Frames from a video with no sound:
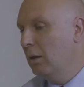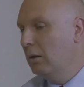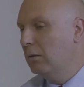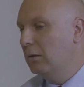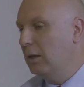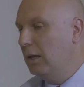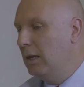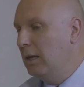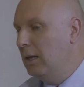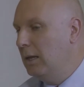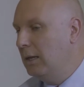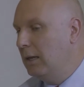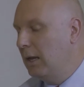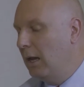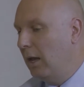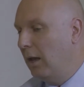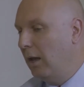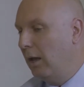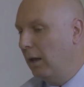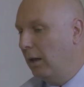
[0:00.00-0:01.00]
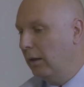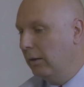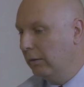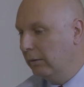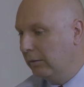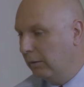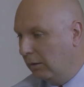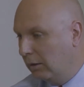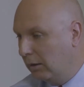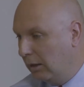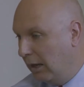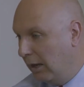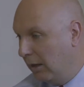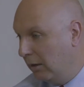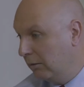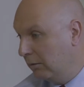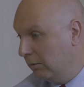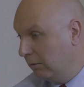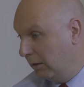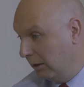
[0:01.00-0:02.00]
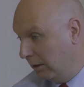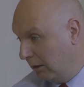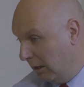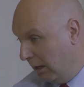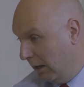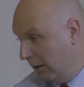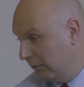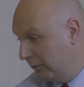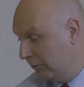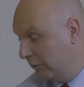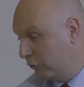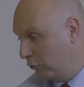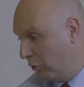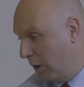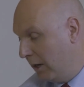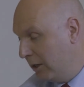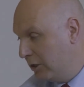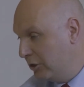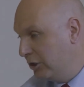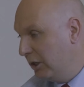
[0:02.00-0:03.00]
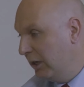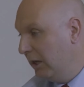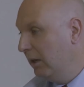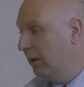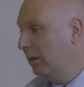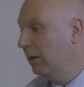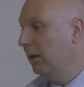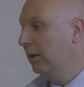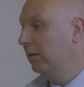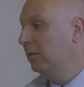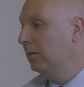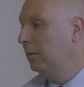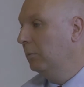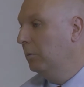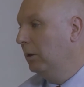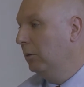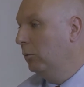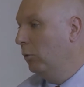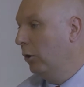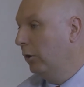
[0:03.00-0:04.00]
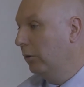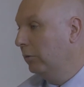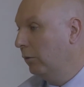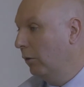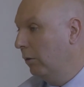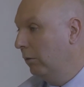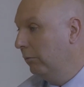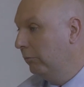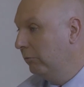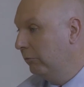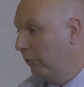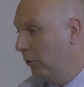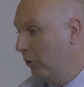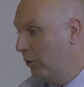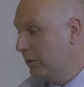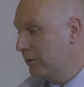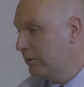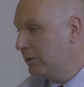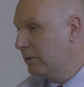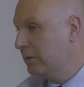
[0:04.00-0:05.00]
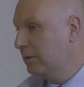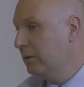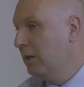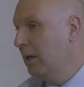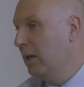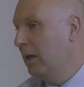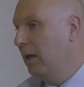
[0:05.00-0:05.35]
the cloud strategy needs to be worked on first,